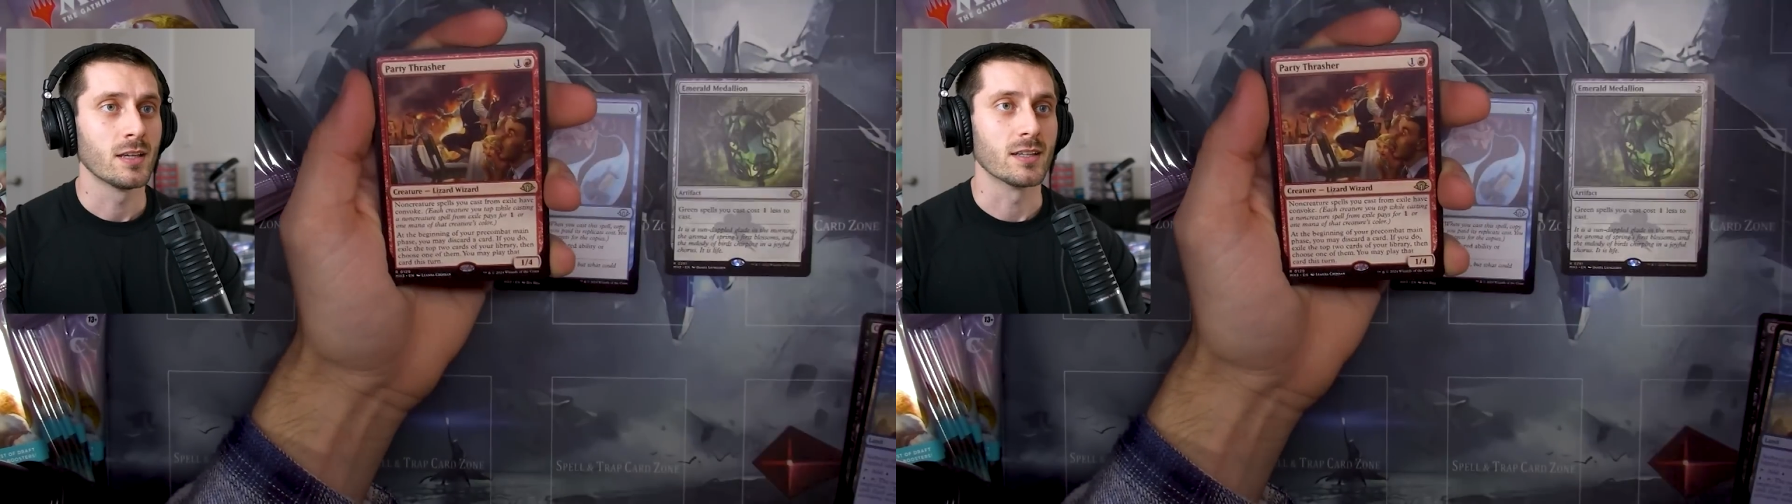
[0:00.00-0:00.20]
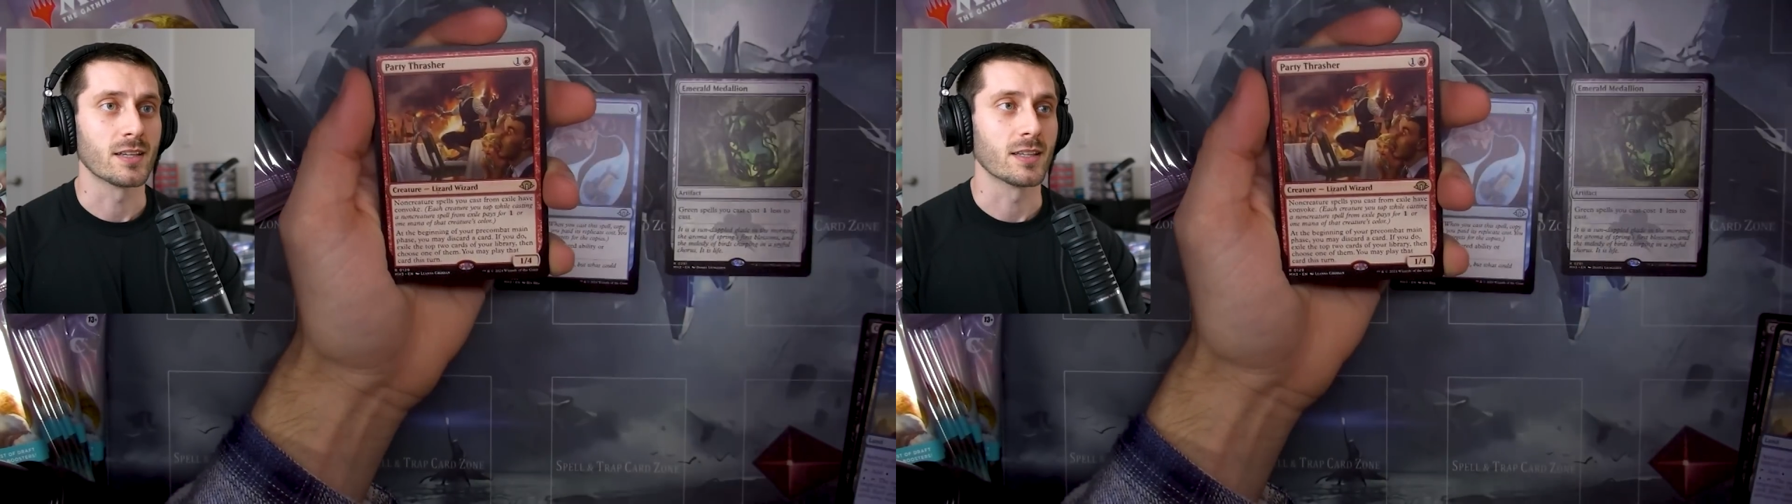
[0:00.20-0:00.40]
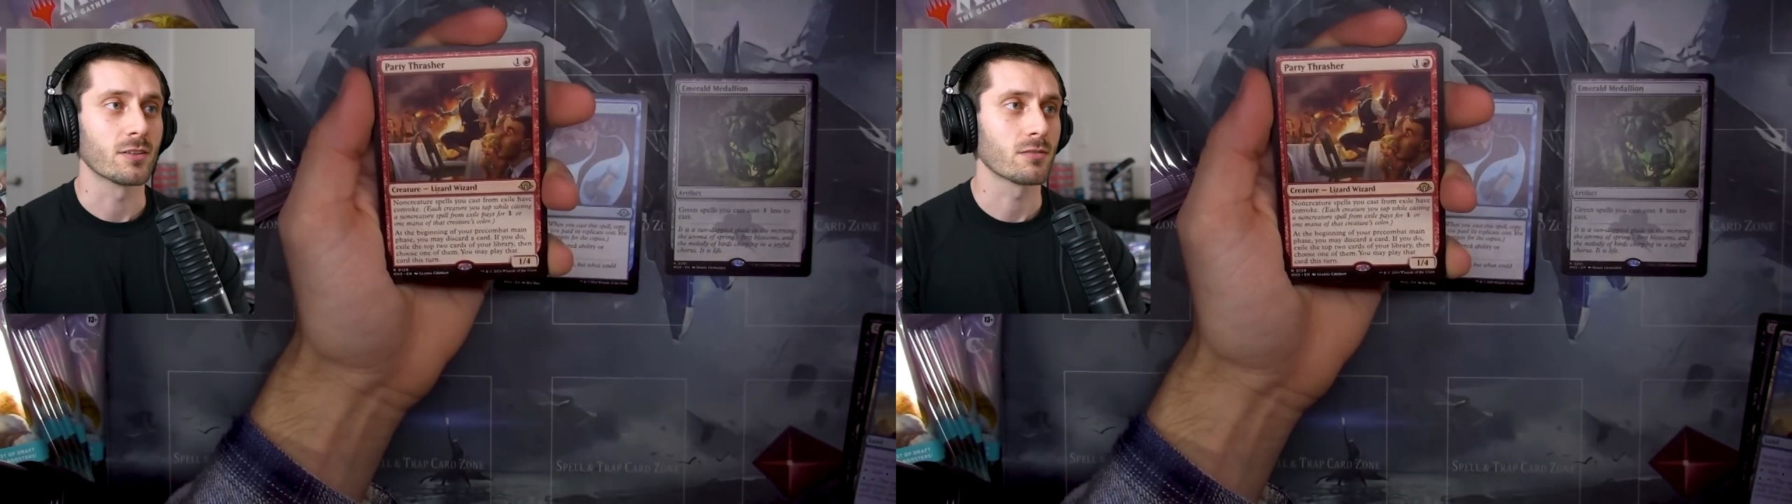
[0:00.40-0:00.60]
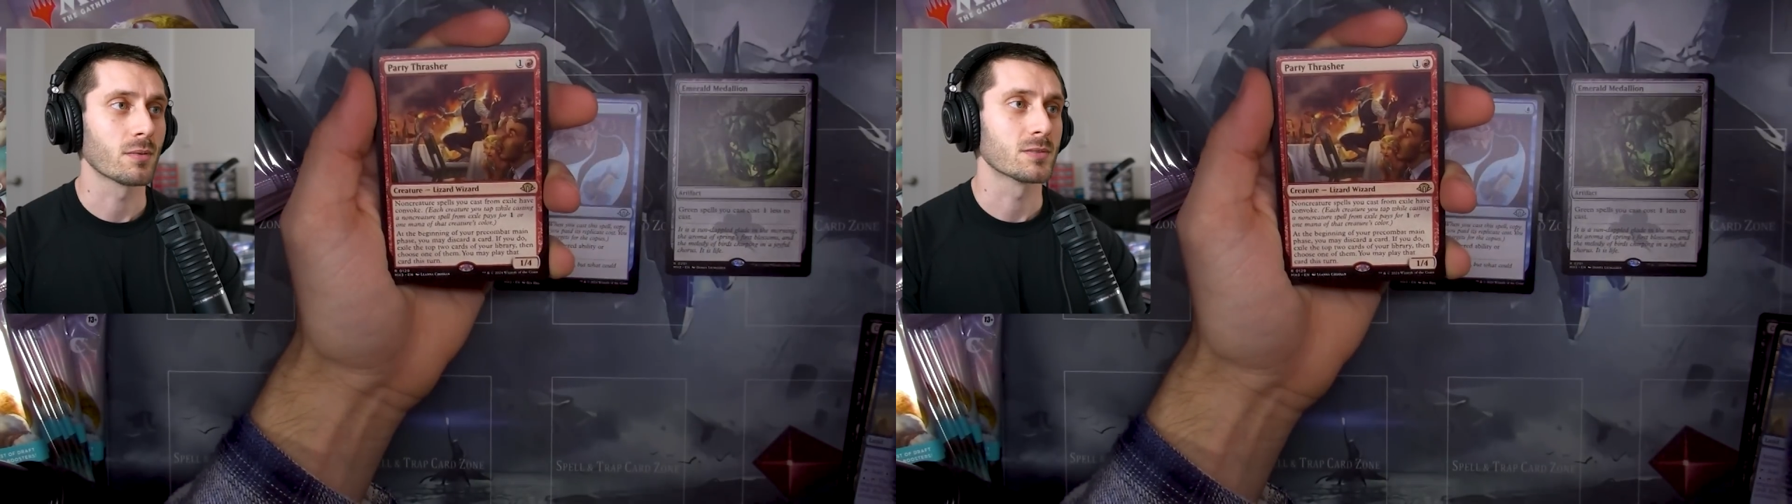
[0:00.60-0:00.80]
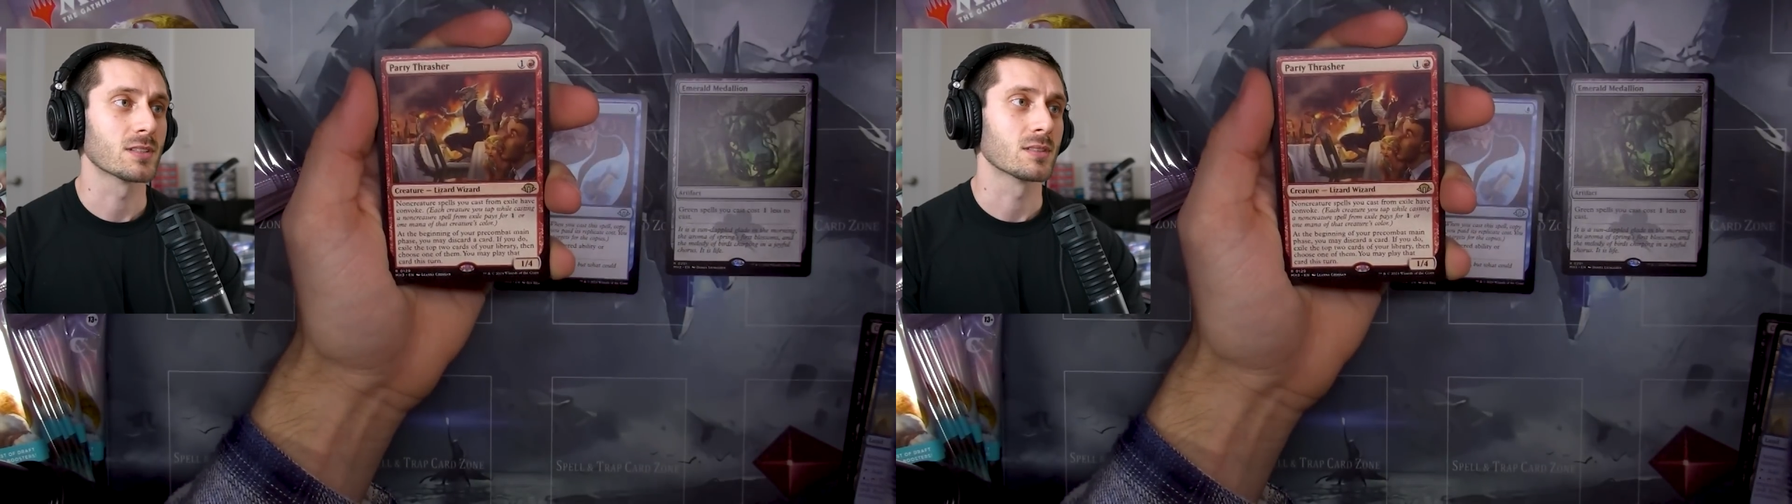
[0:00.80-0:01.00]
And again, that only
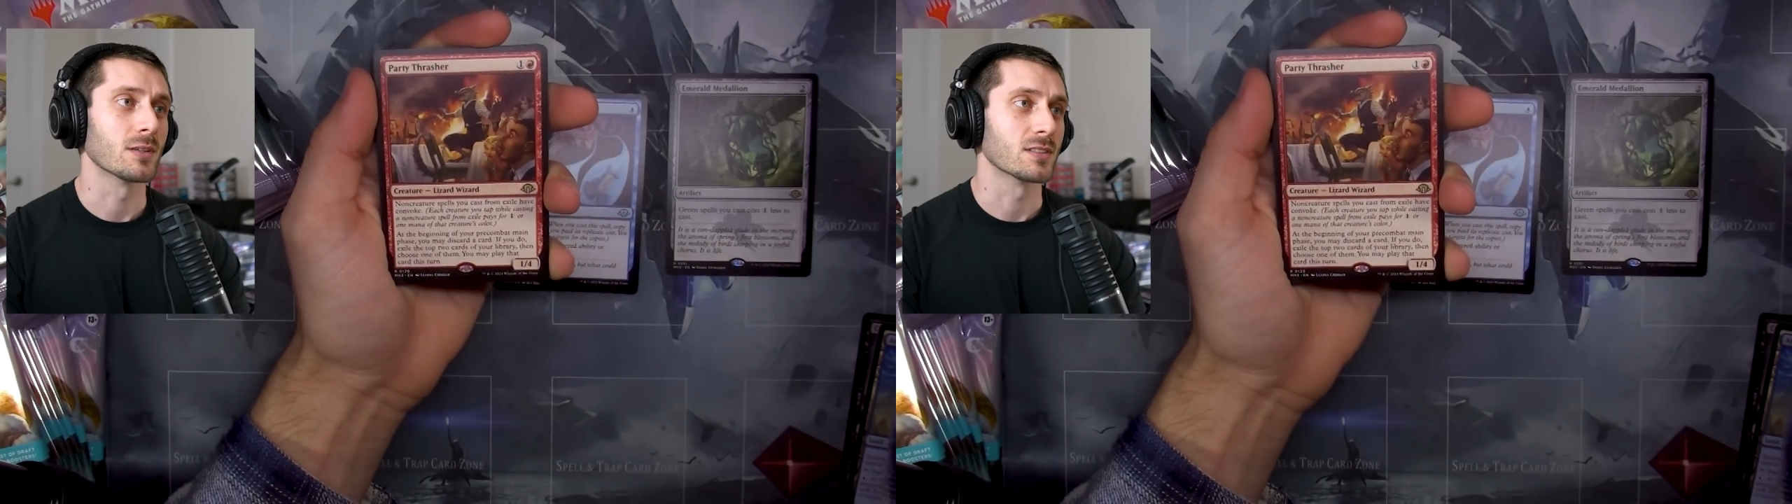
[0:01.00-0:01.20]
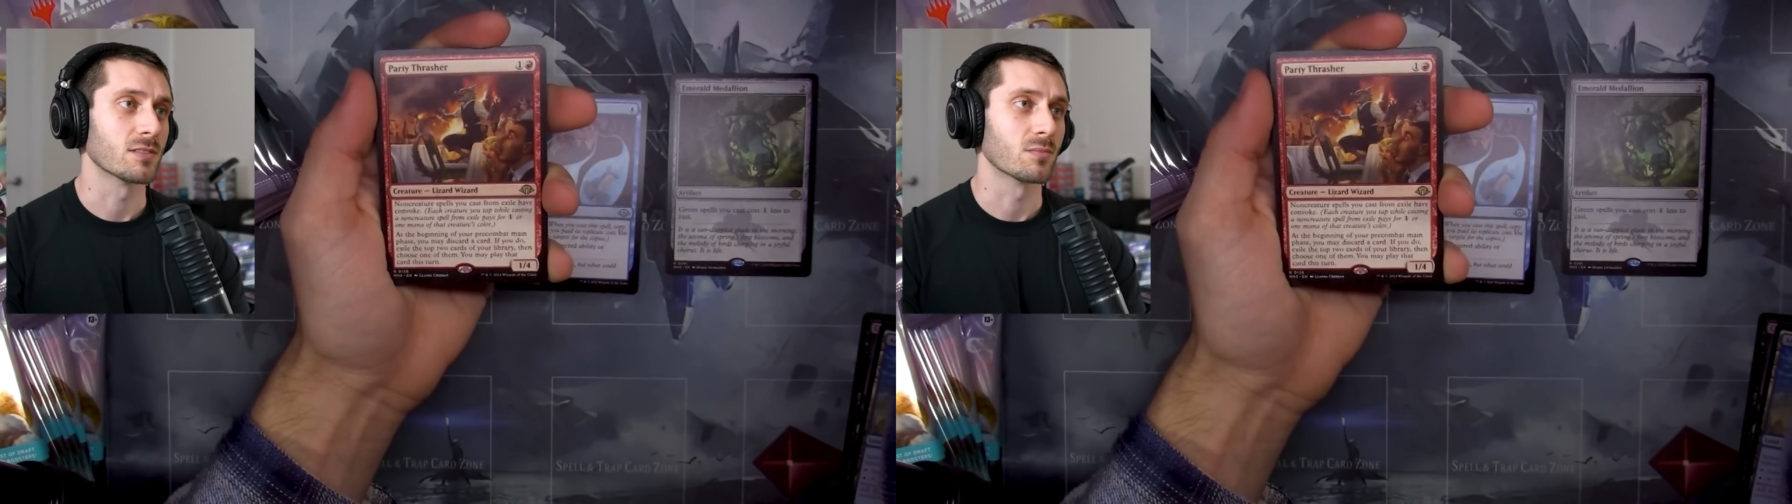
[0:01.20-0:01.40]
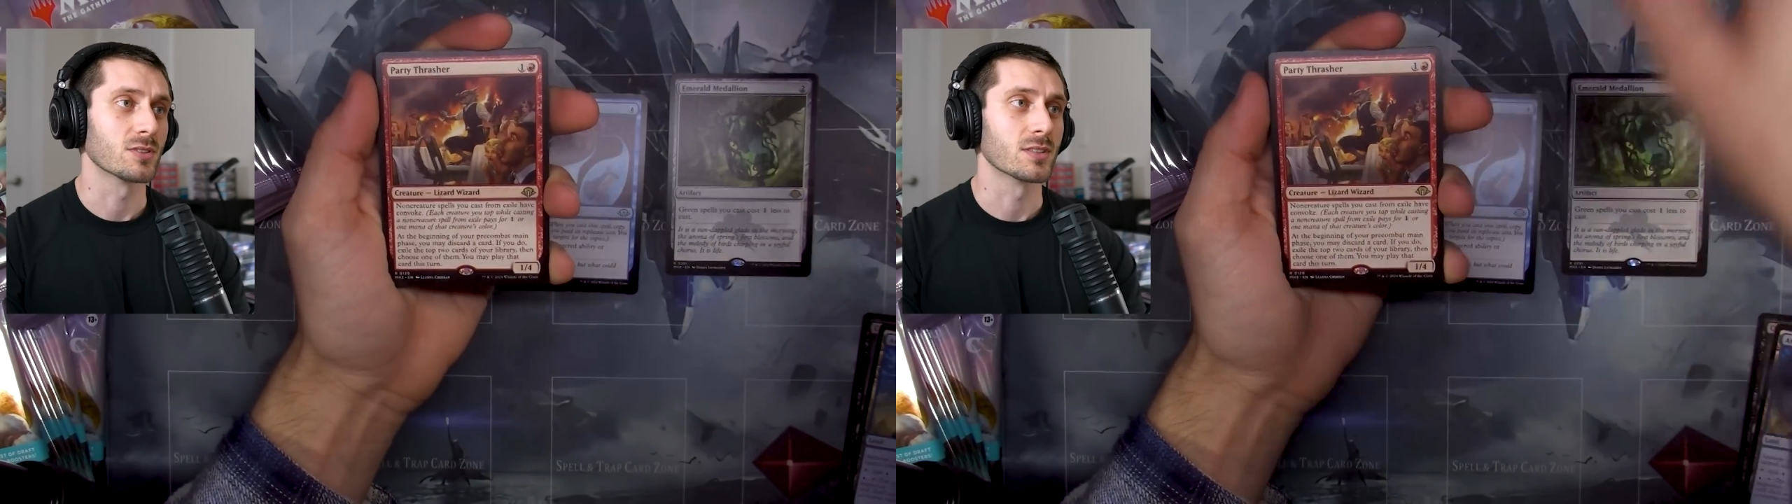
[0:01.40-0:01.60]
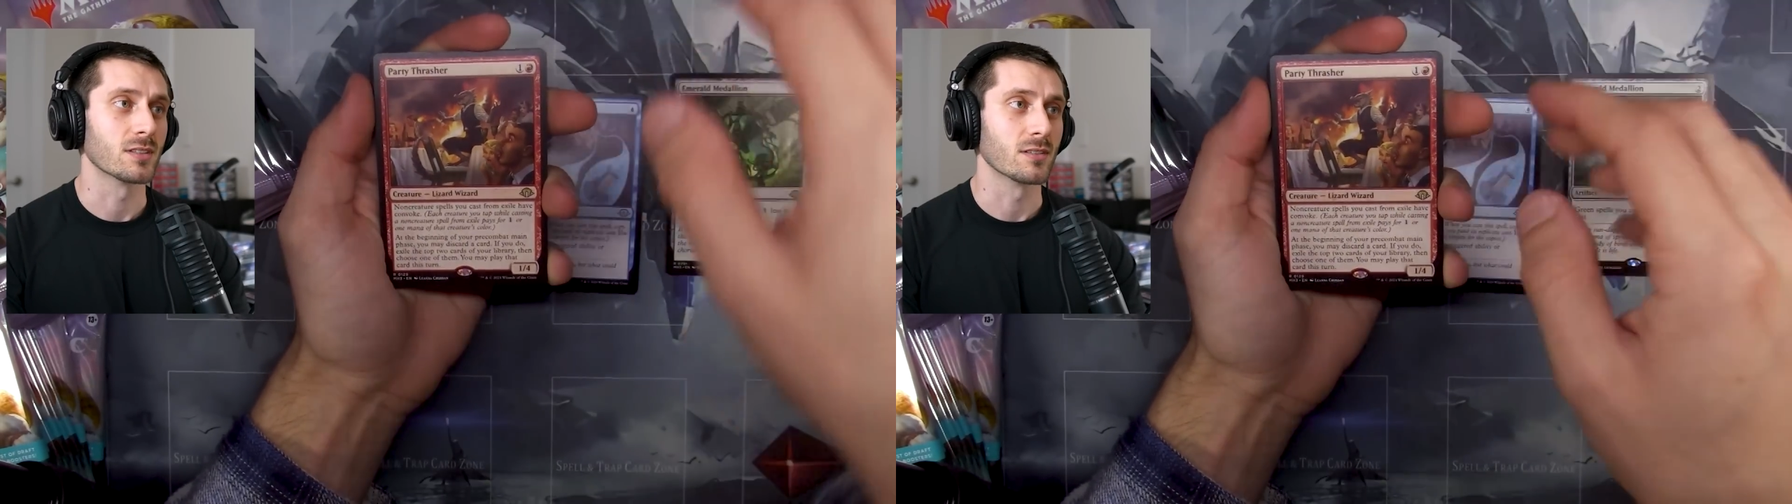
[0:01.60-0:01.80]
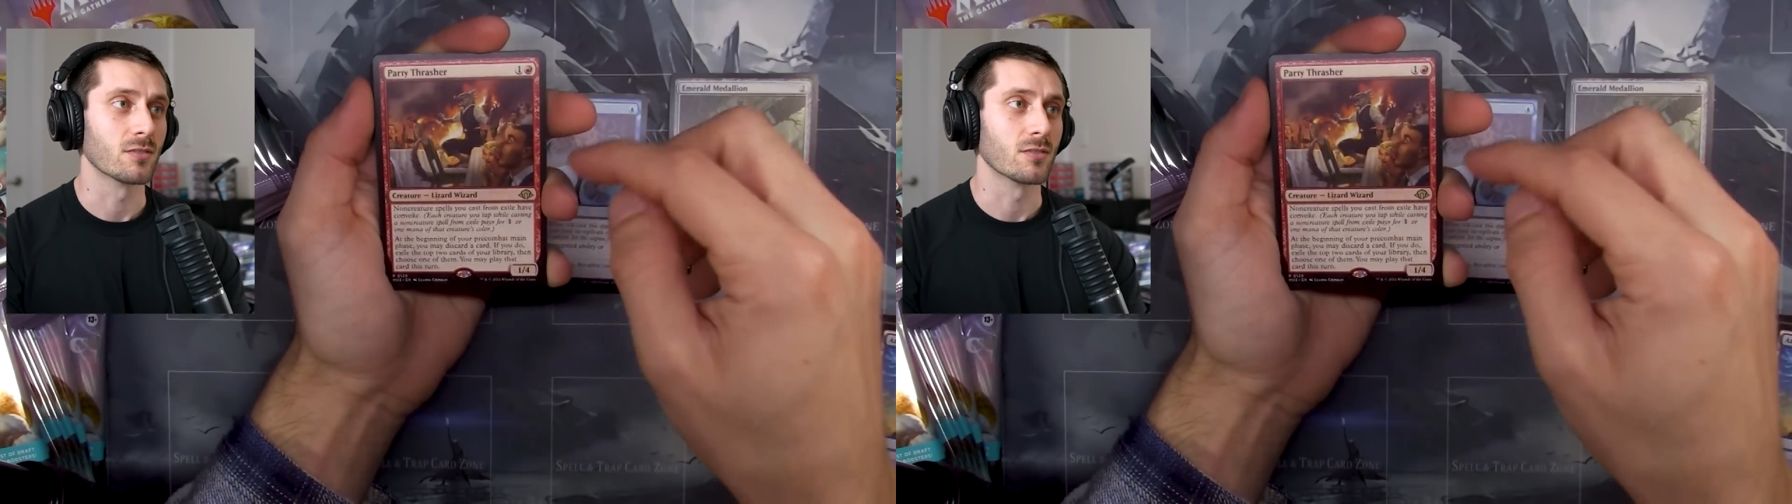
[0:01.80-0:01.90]
represents about 7%